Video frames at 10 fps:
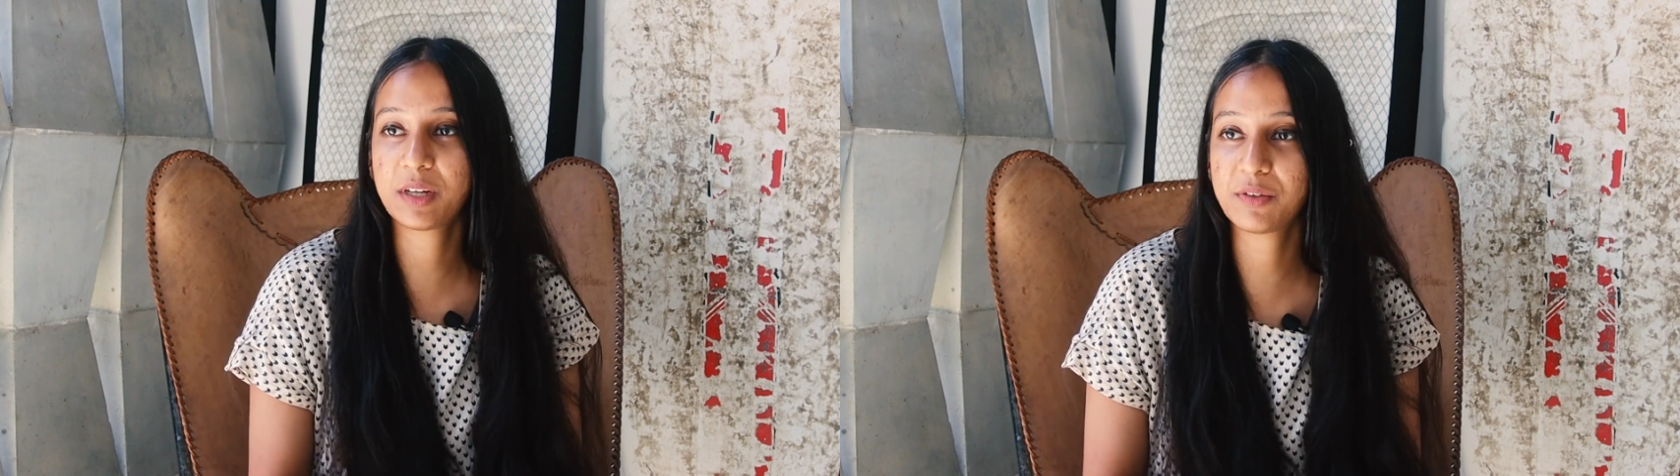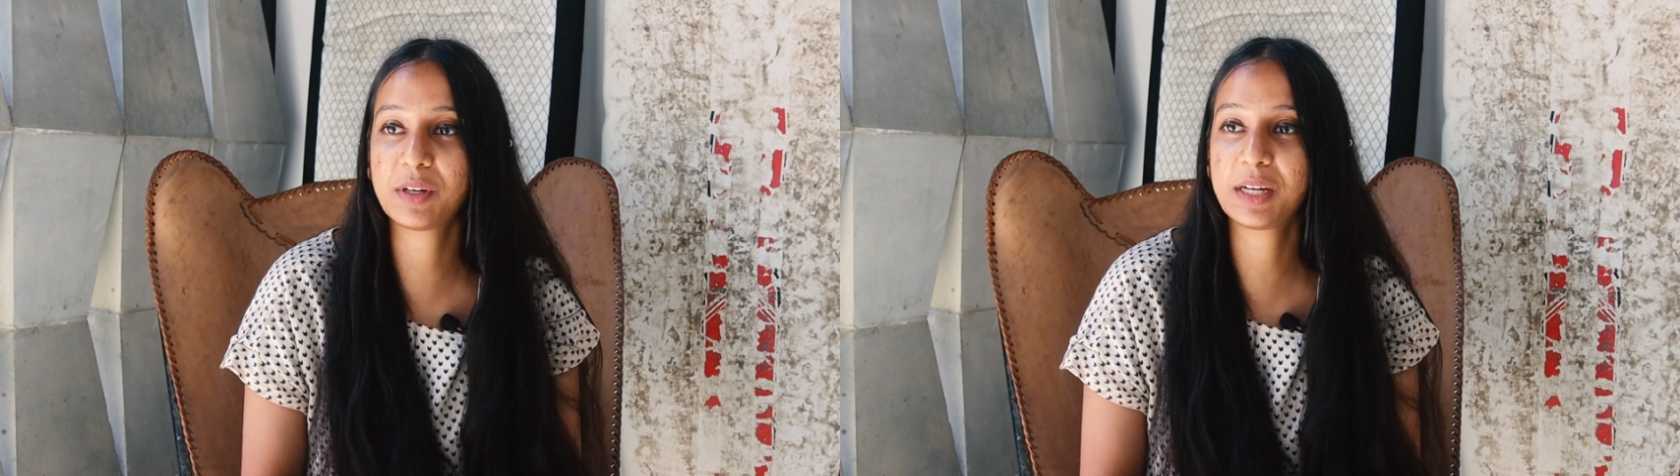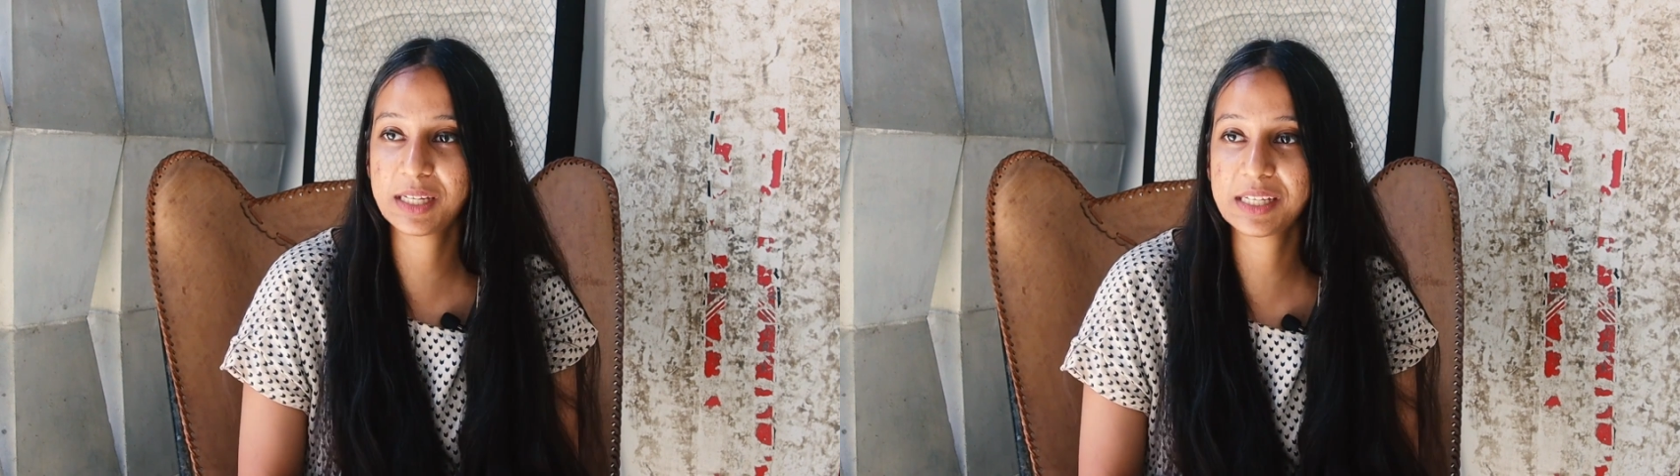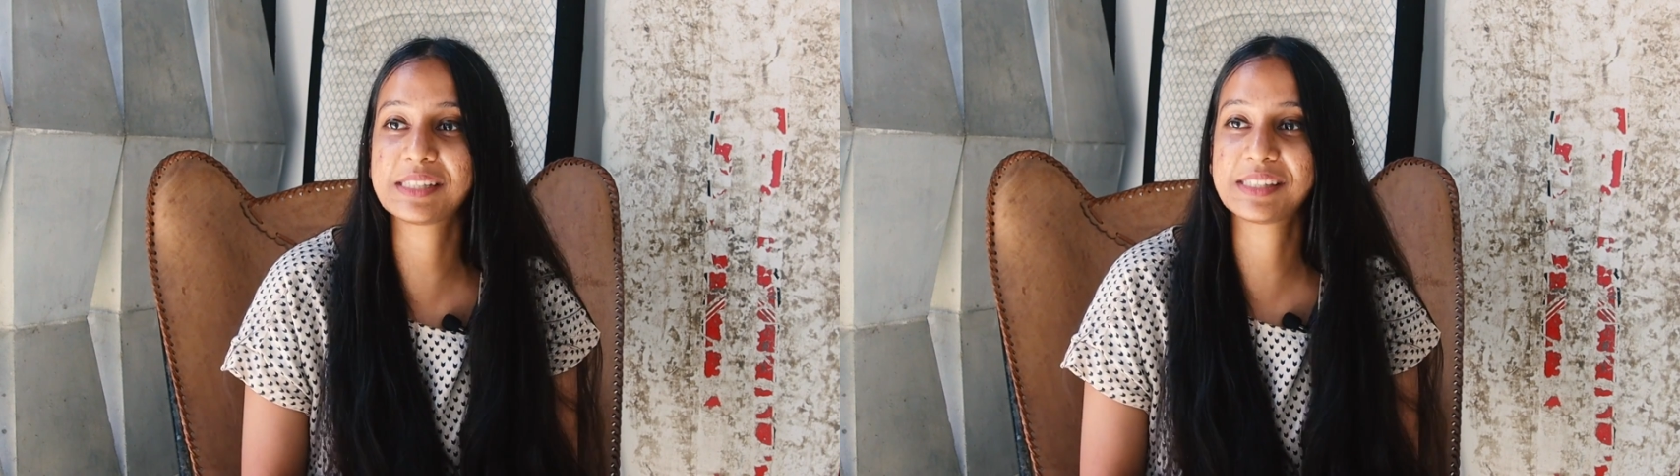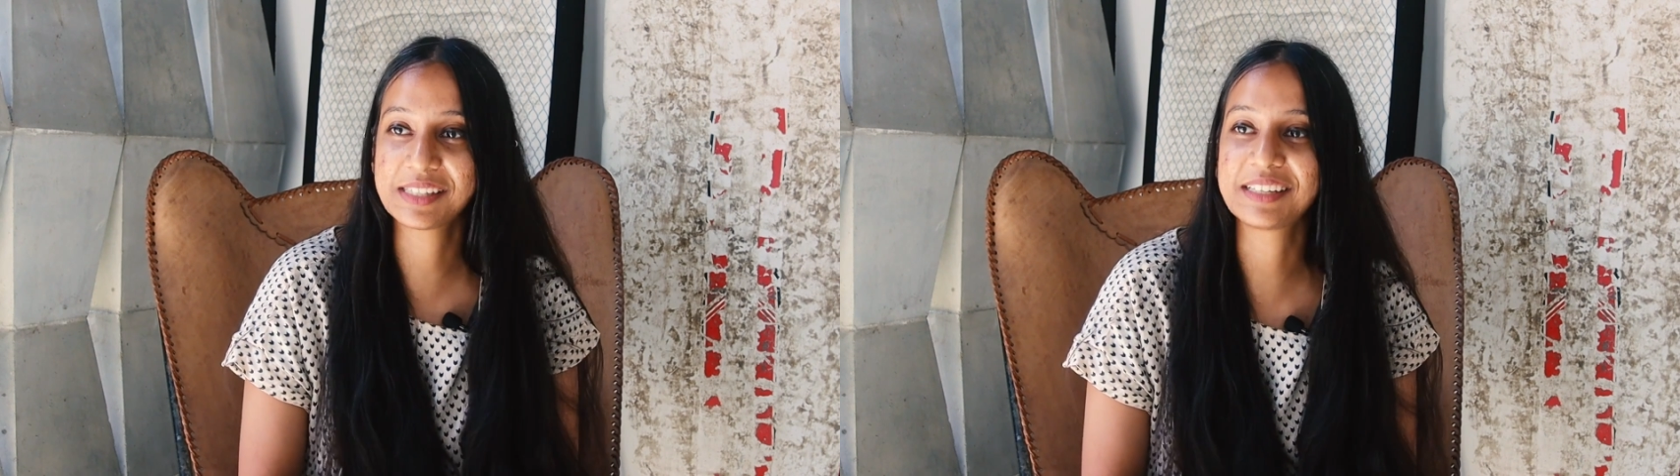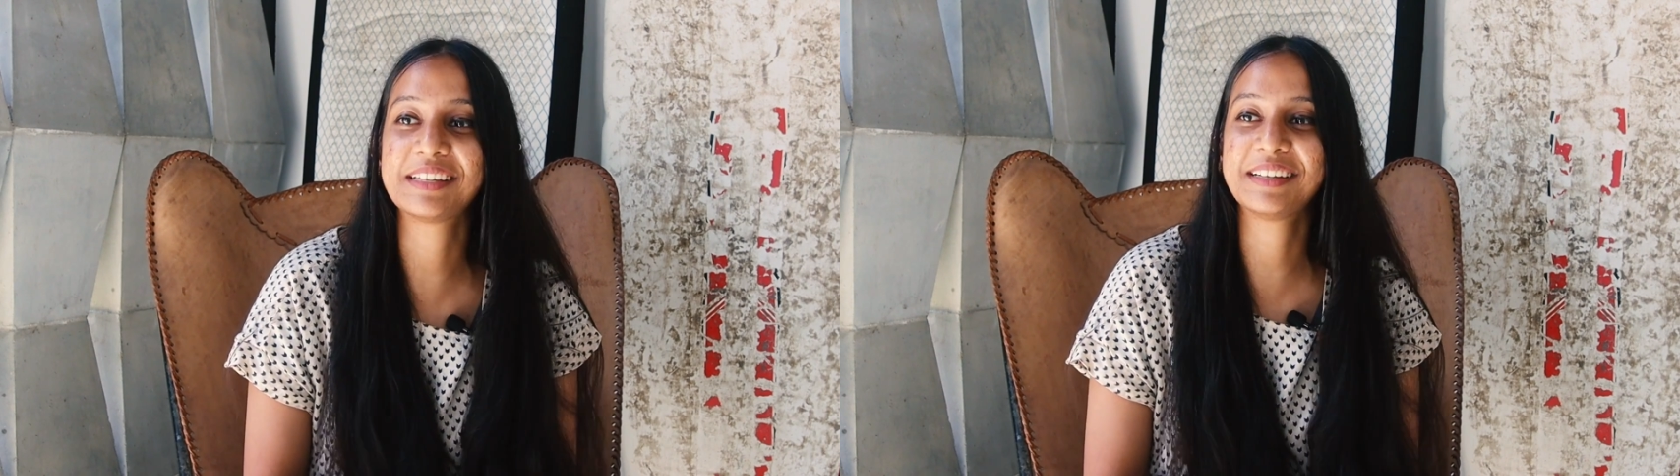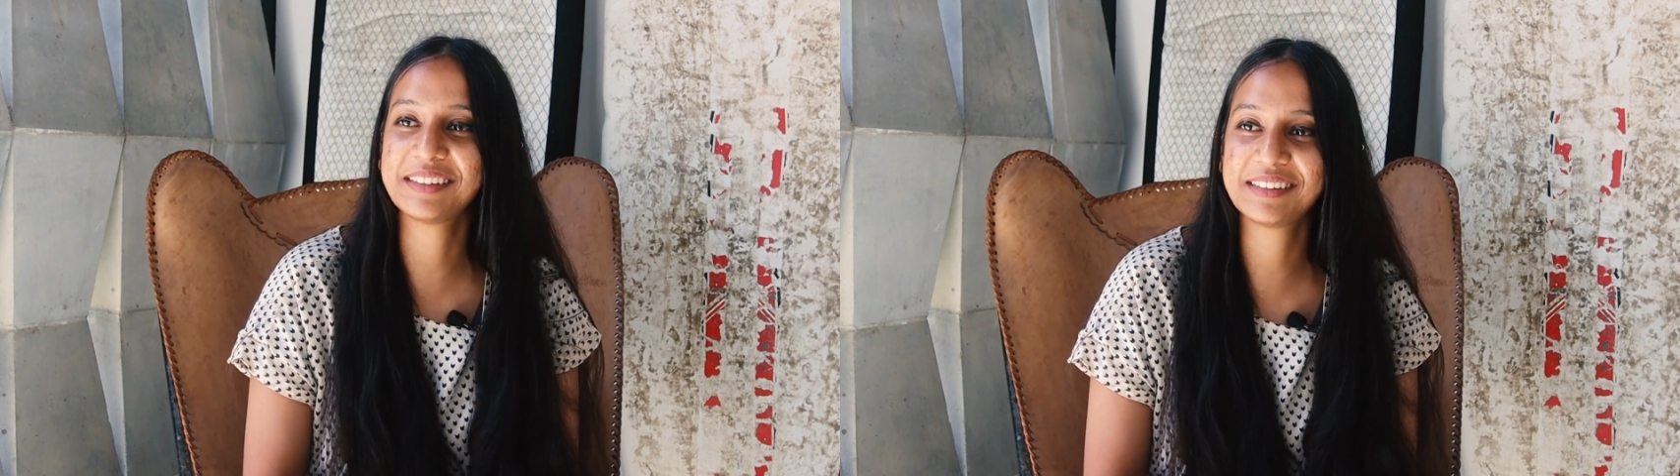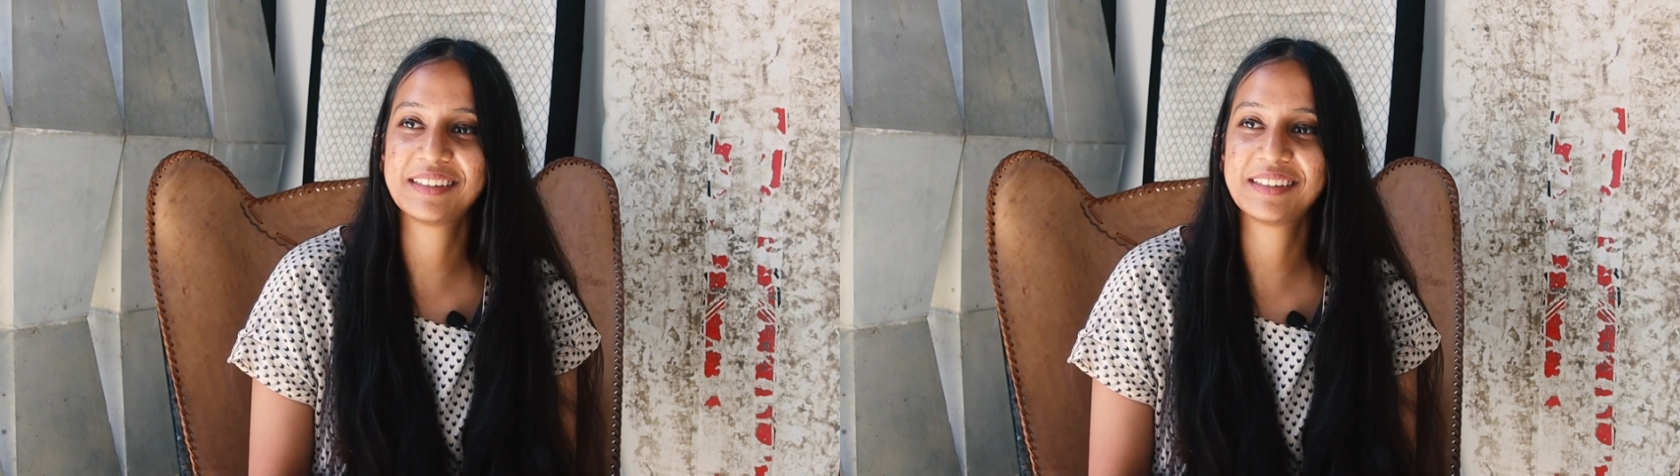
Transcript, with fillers: definitely yes yeah.